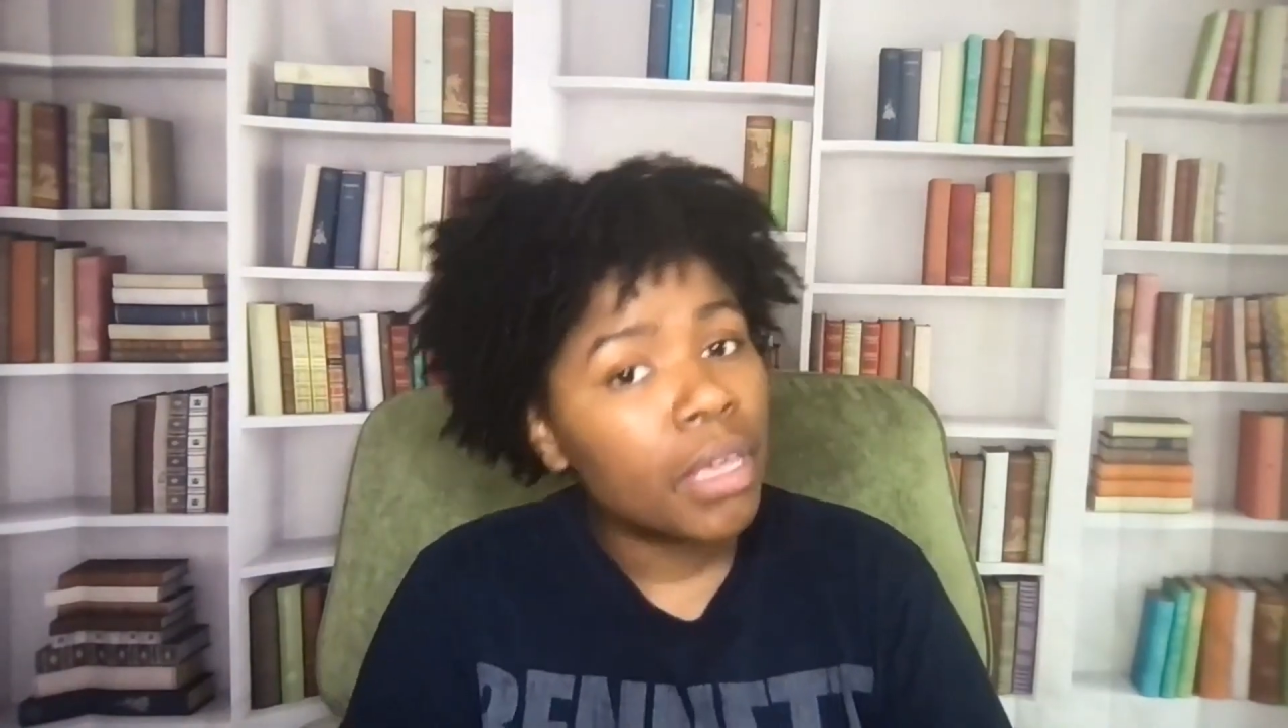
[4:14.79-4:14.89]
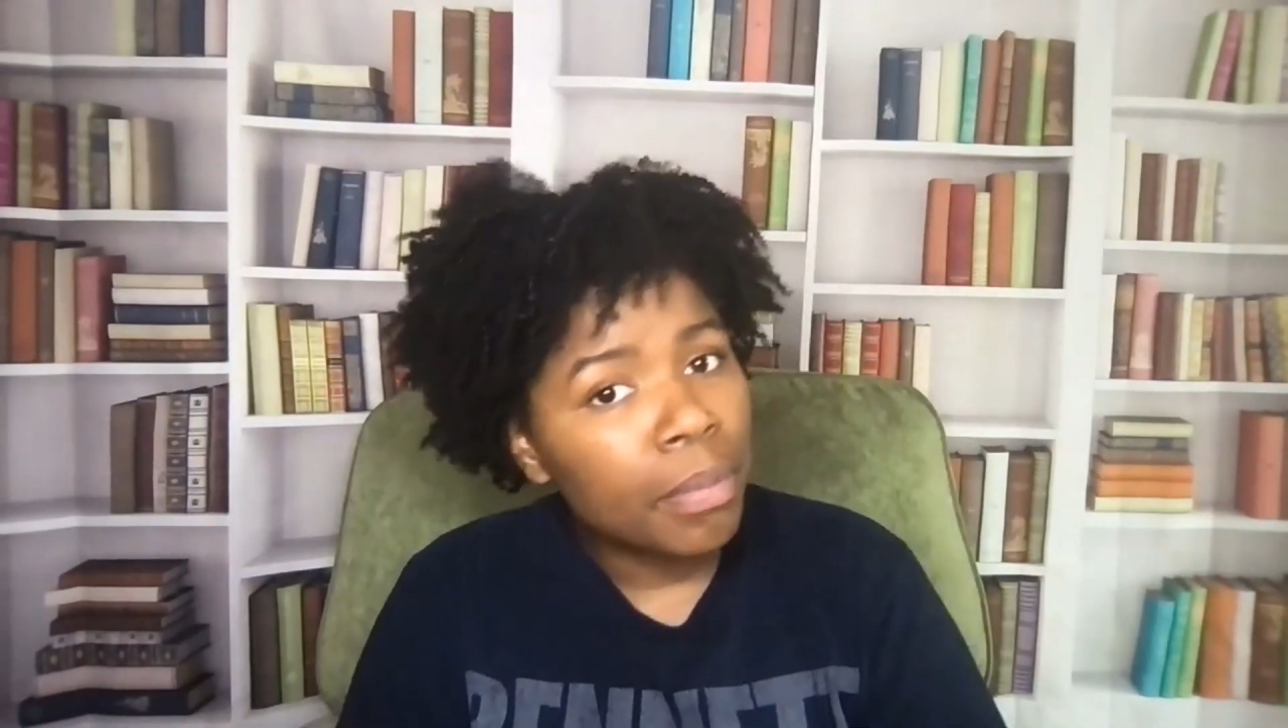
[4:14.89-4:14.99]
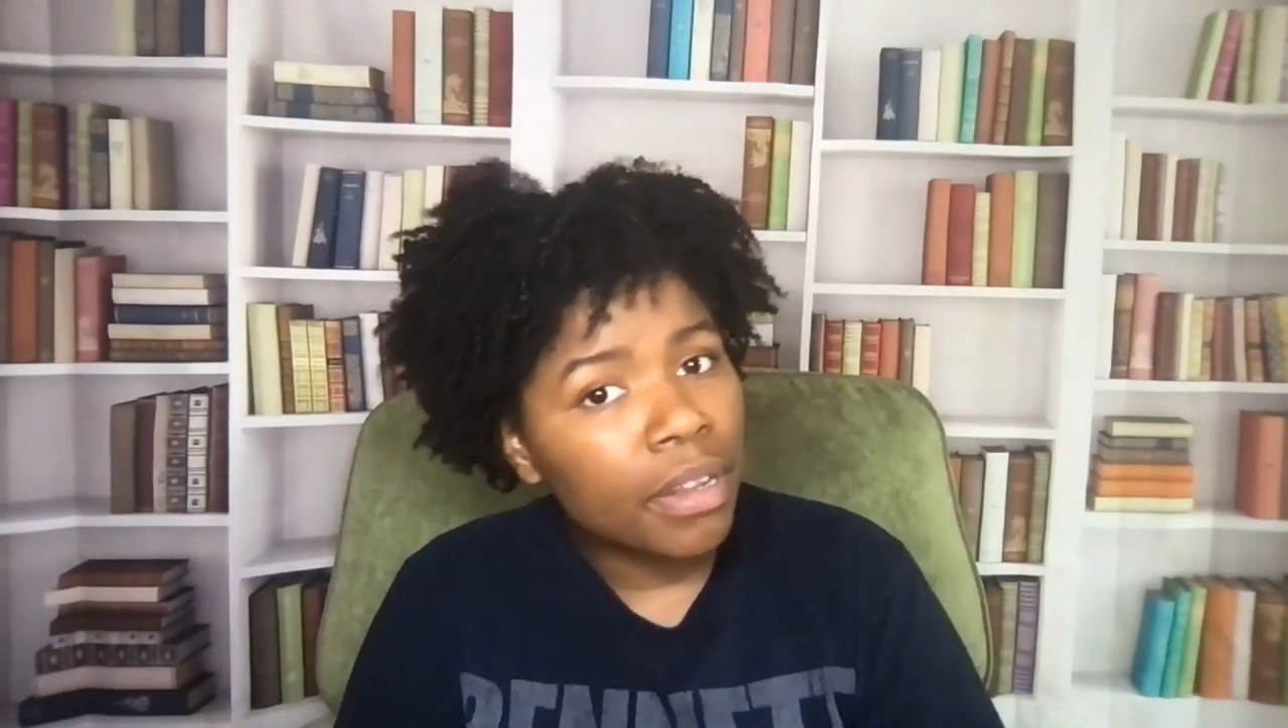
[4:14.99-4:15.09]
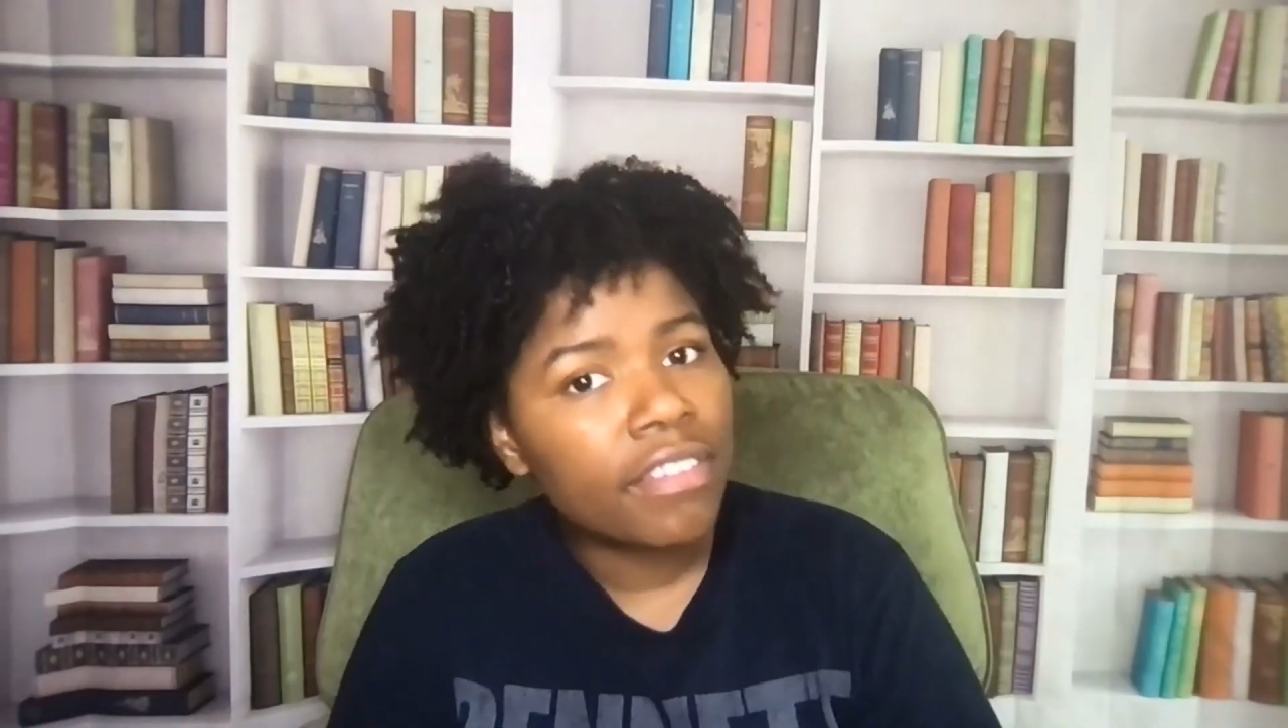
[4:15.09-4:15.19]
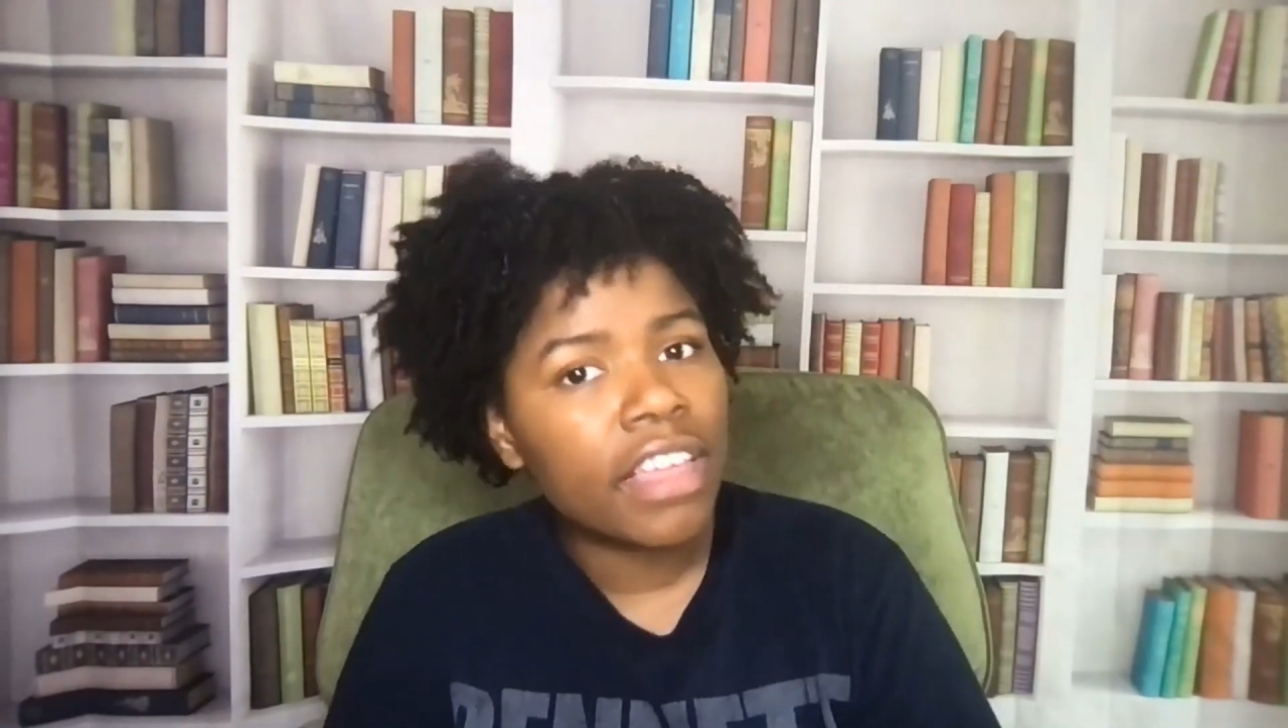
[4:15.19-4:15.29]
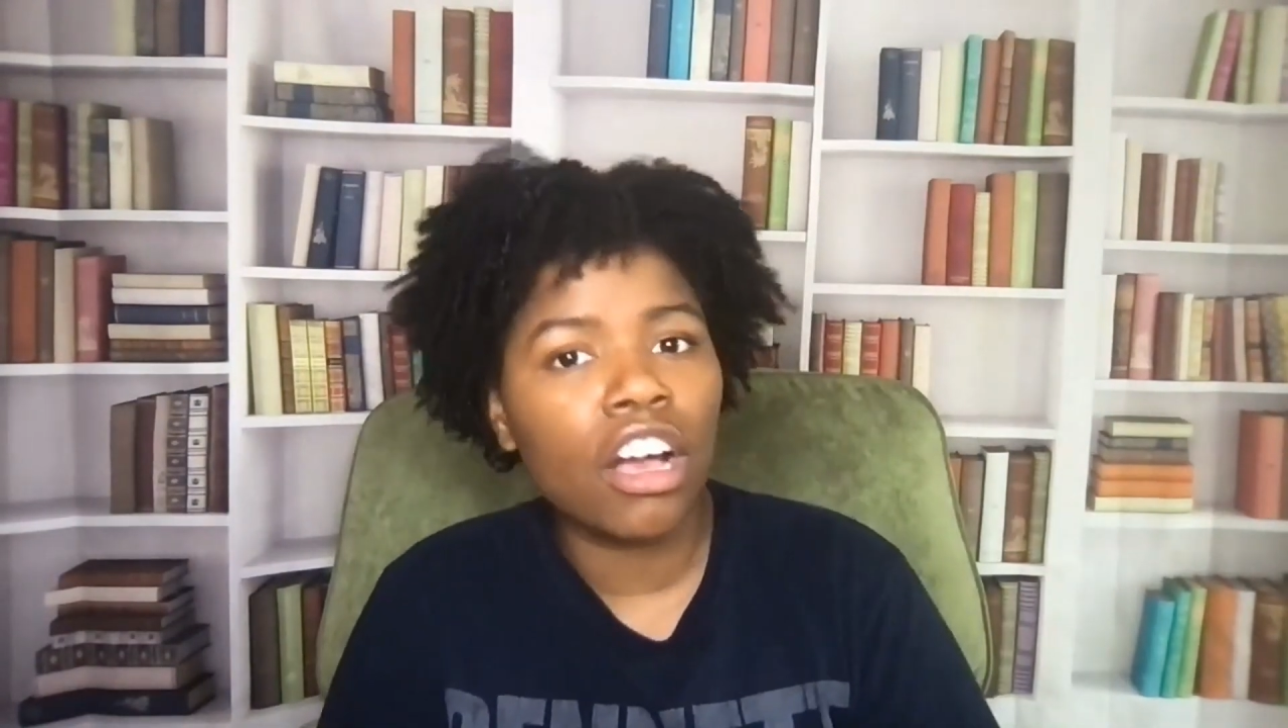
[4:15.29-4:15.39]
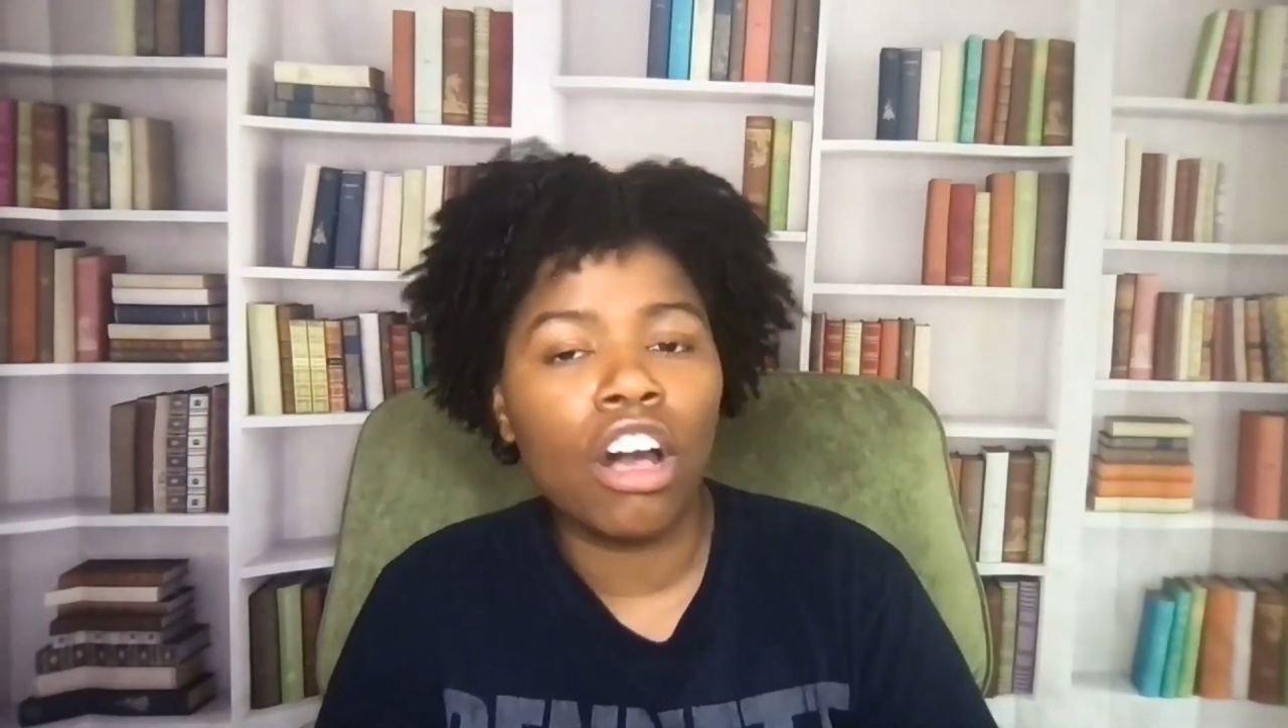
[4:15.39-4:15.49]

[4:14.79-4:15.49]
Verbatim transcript: people of that